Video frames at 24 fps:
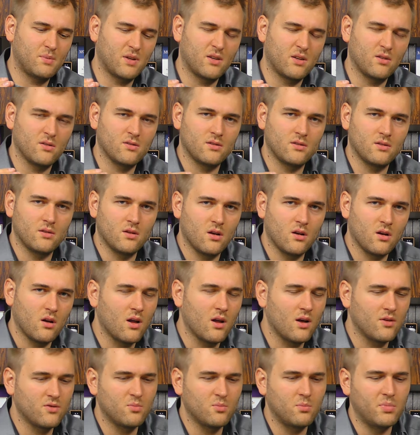because you're not
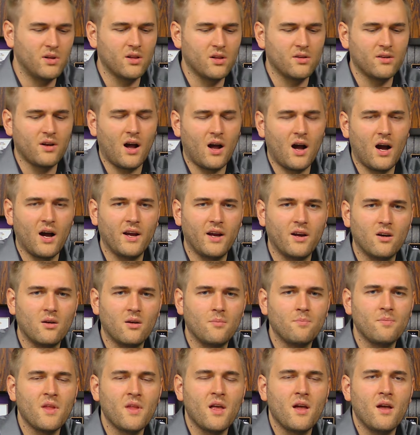allowed to build
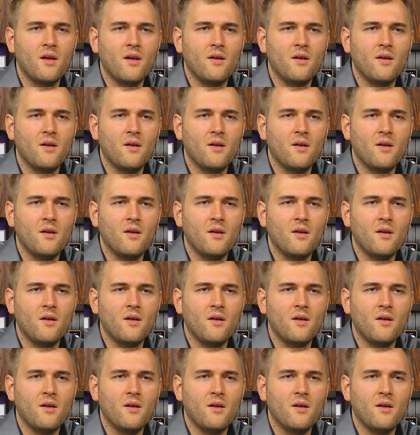higher,